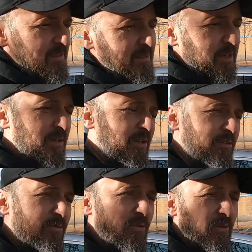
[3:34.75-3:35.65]

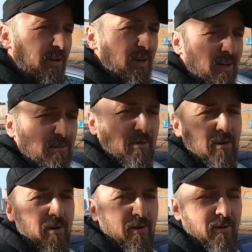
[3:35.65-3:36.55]
because 4 years
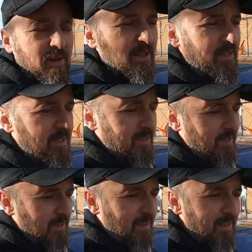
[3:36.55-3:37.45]
ago
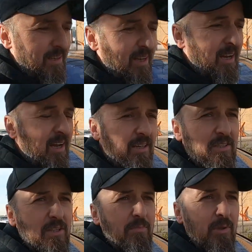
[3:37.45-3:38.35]
I
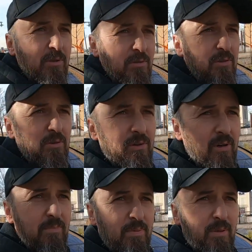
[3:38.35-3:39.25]
shipped it to
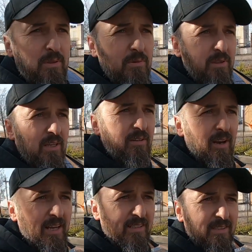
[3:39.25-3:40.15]
Europe, to
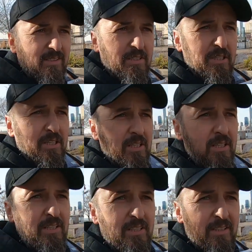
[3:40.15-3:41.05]
Netherlands,
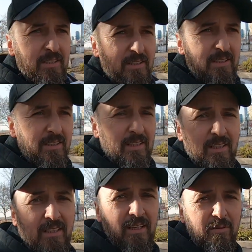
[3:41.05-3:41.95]

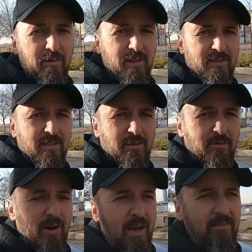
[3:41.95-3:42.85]
and then once it
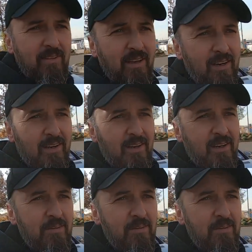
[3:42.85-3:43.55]
arrived there